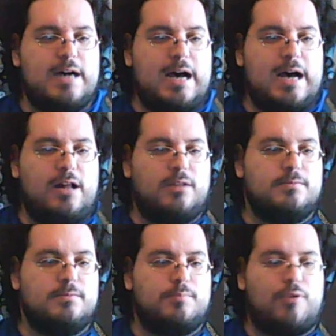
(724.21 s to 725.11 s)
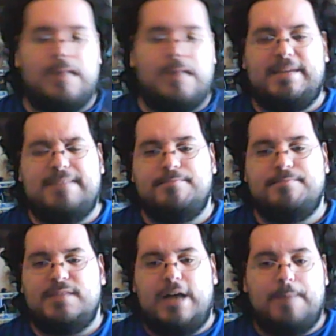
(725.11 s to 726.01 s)
I'll probably
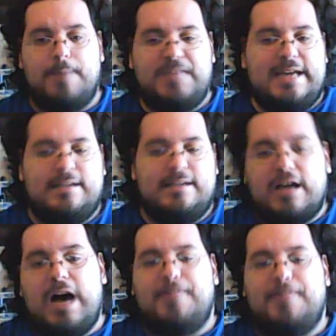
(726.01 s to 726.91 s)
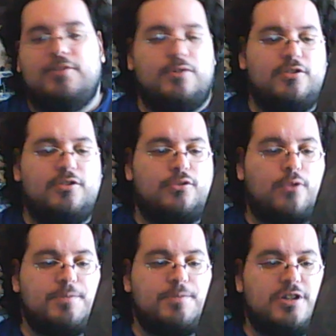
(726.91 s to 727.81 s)
update it in the comments or in the
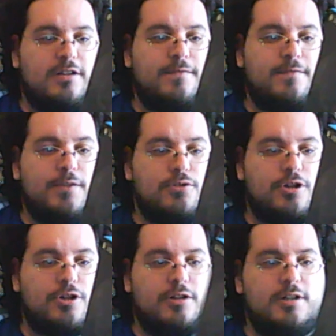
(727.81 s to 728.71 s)
description in the future.